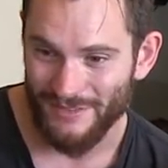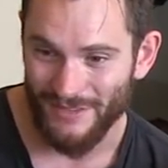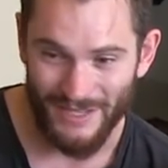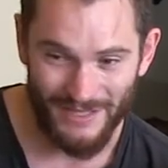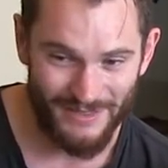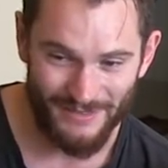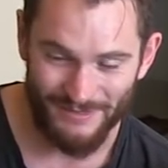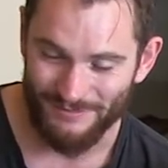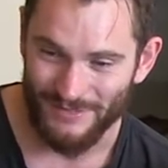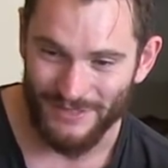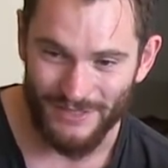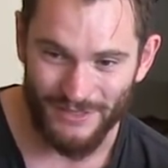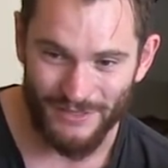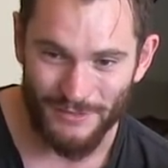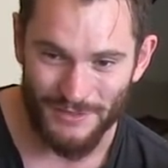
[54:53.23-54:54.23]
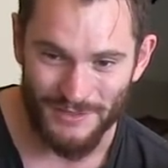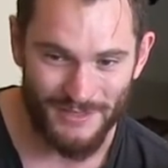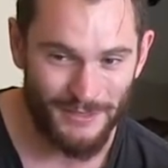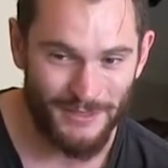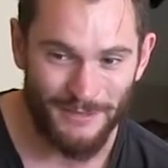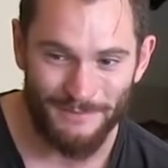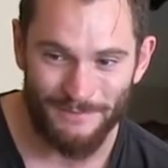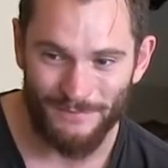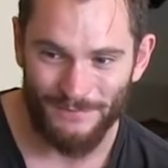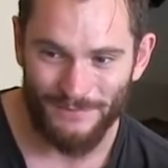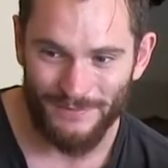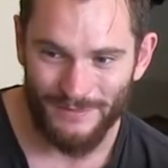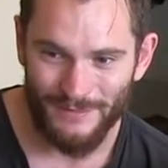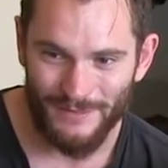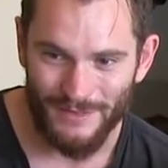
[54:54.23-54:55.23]
like, couldn't tell you.
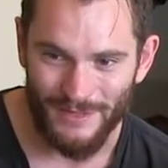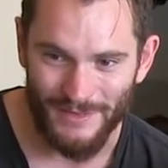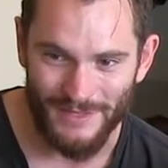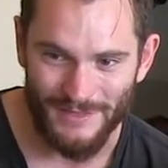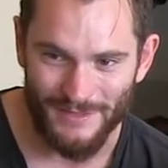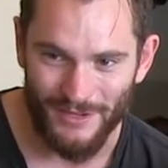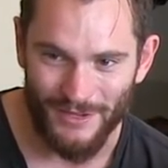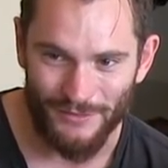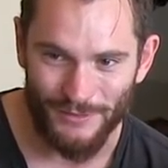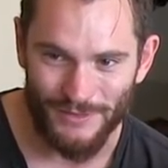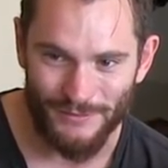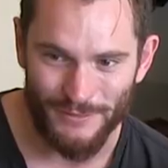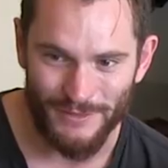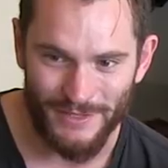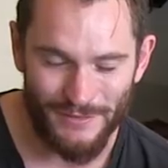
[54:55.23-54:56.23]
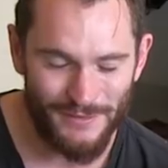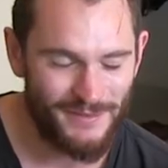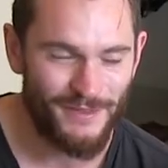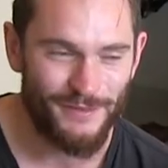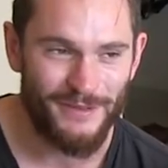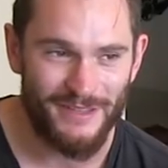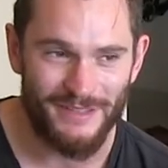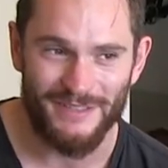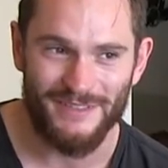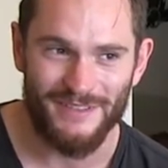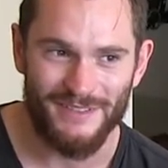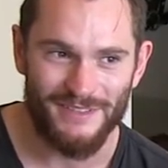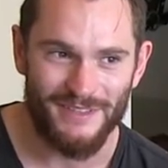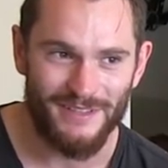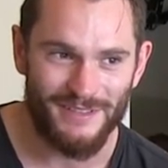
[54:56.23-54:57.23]
And that's kind of what's really interesting about this
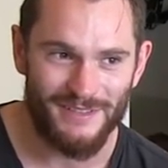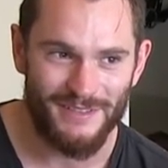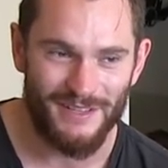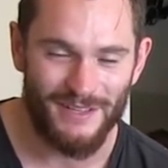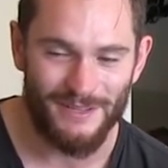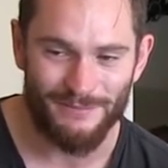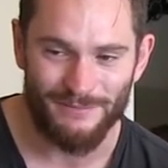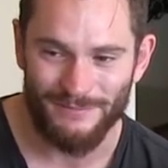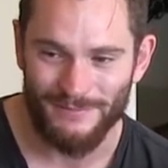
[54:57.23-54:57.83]
is that it's um,